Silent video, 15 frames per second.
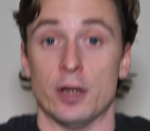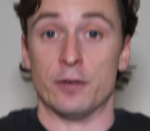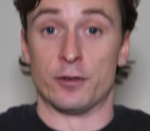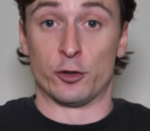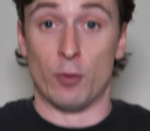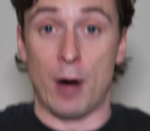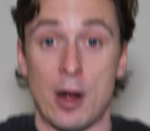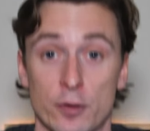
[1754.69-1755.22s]
and
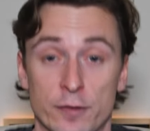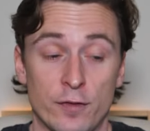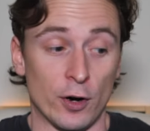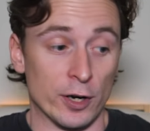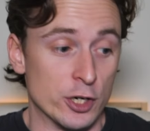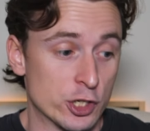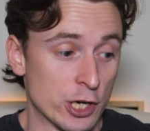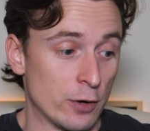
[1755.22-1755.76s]
throughout the
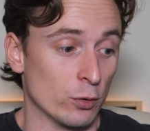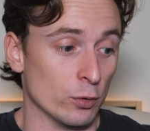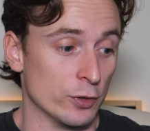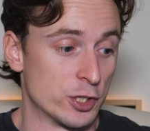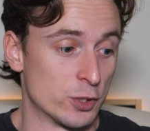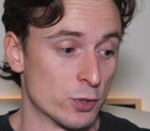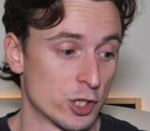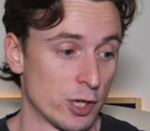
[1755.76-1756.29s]
fight in general,
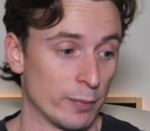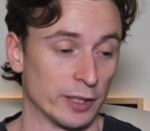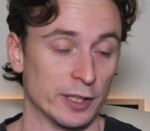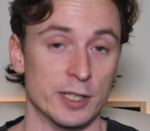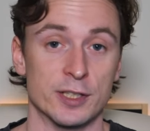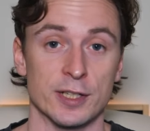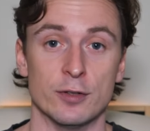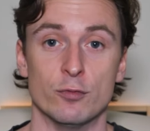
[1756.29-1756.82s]
this was something
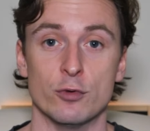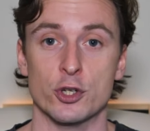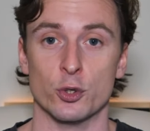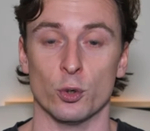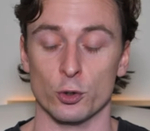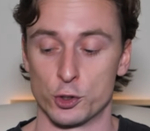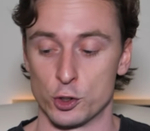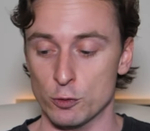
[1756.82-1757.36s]
he did
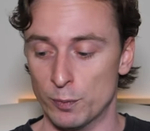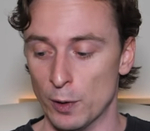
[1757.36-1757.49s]
resort to.